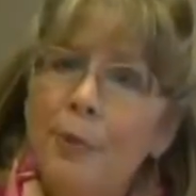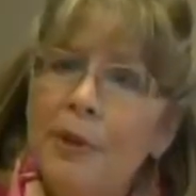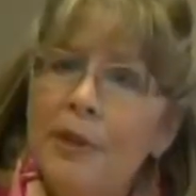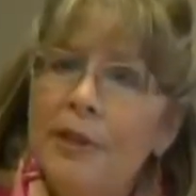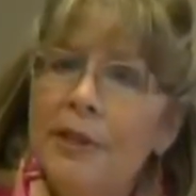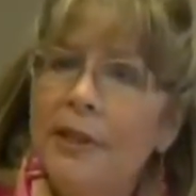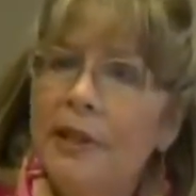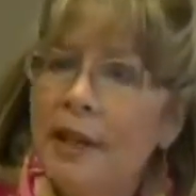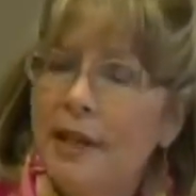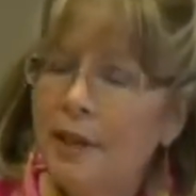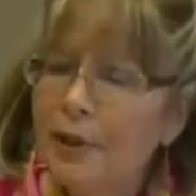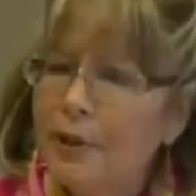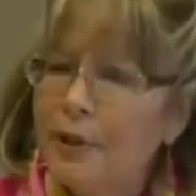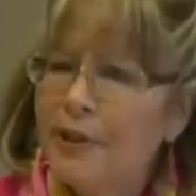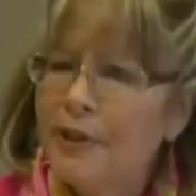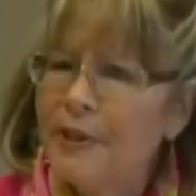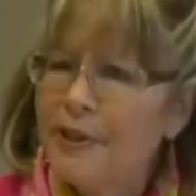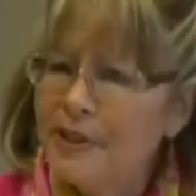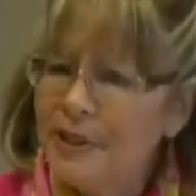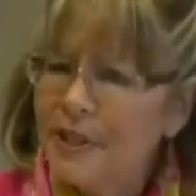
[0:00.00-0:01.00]
was to kind of look
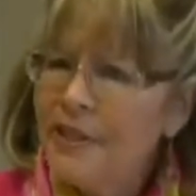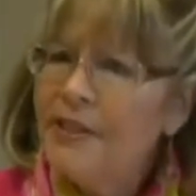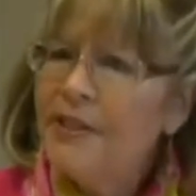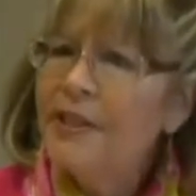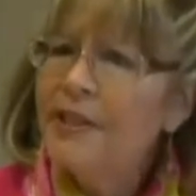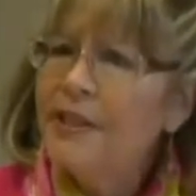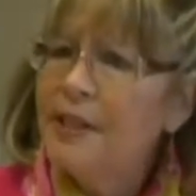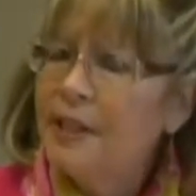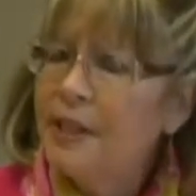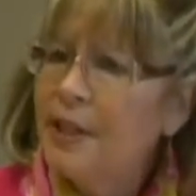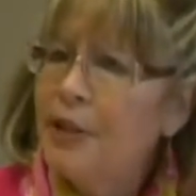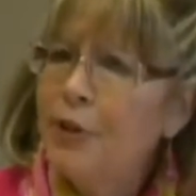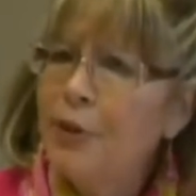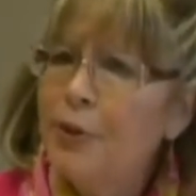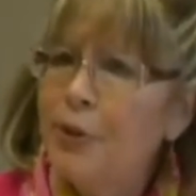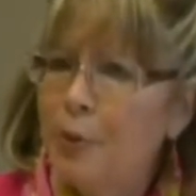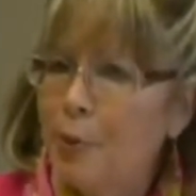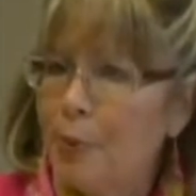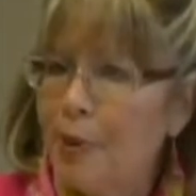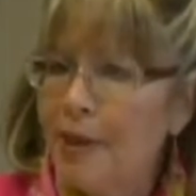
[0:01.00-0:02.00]
at this. Is this an issue
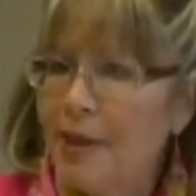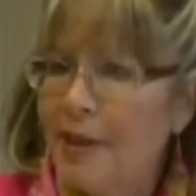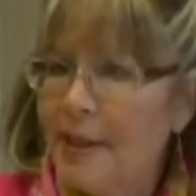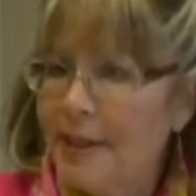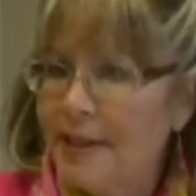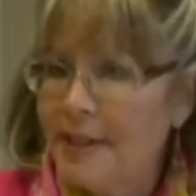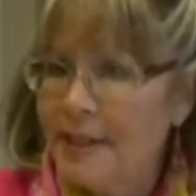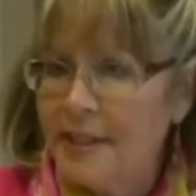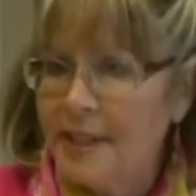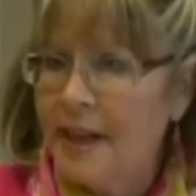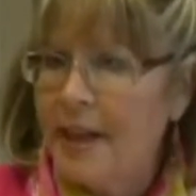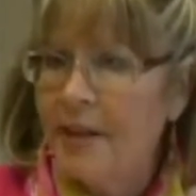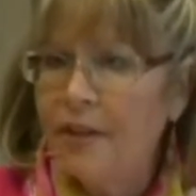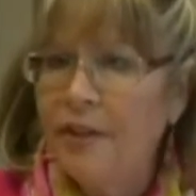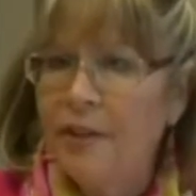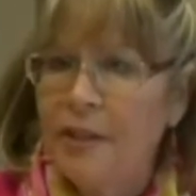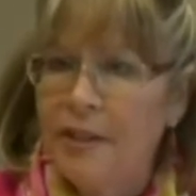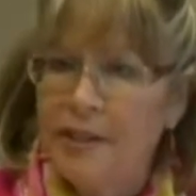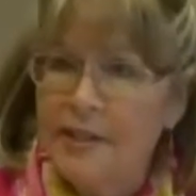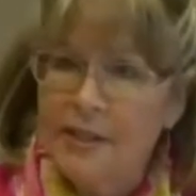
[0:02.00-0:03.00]
that we'd like to
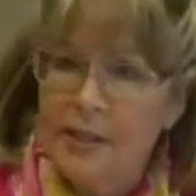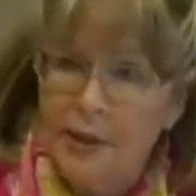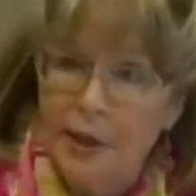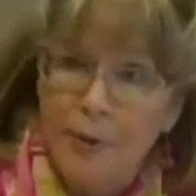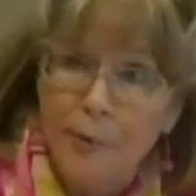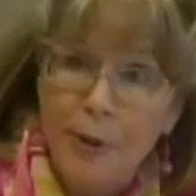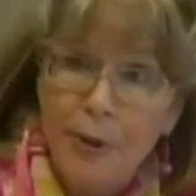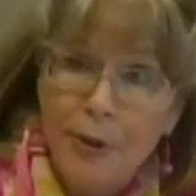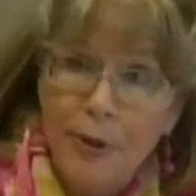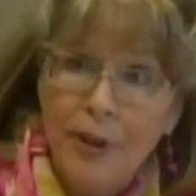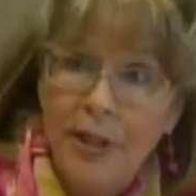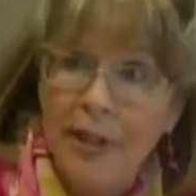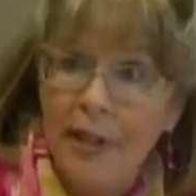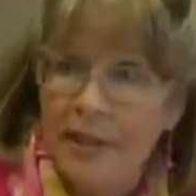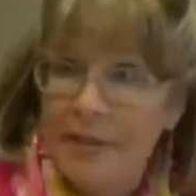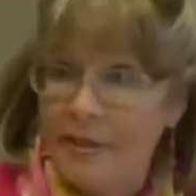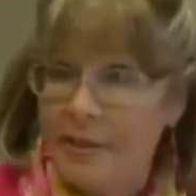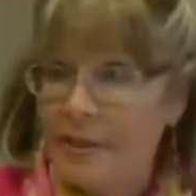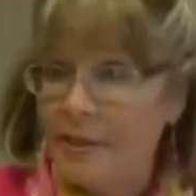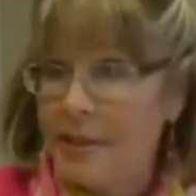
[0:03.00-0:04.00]
tackle as a community,
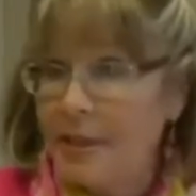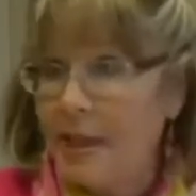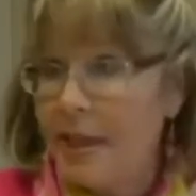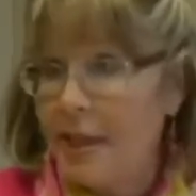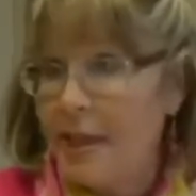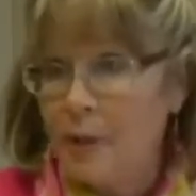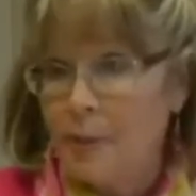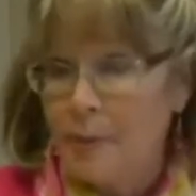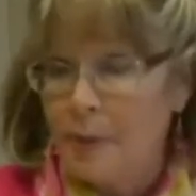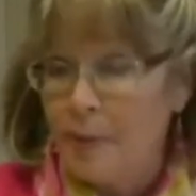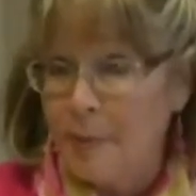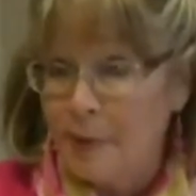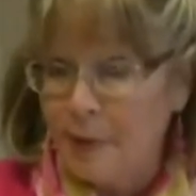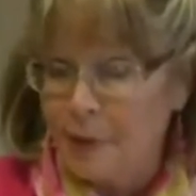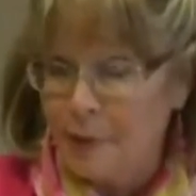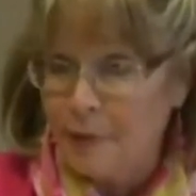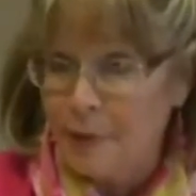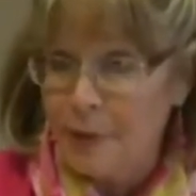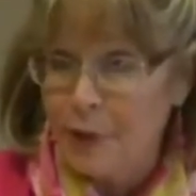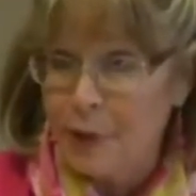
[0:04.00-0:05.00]
as a state, as public
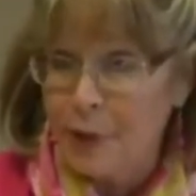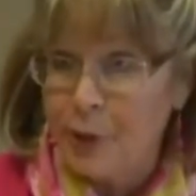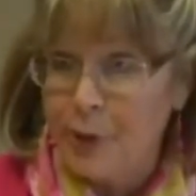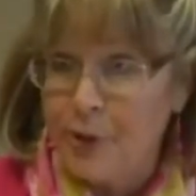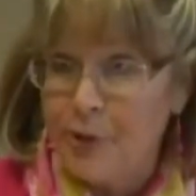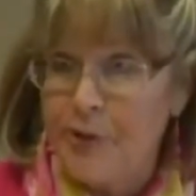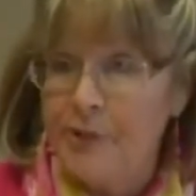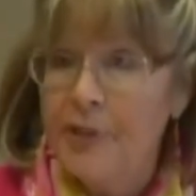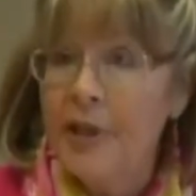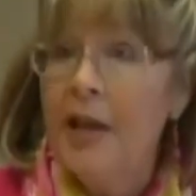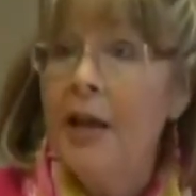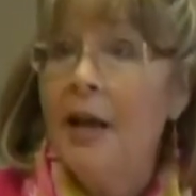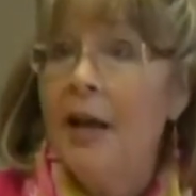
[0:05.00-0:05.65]
officials?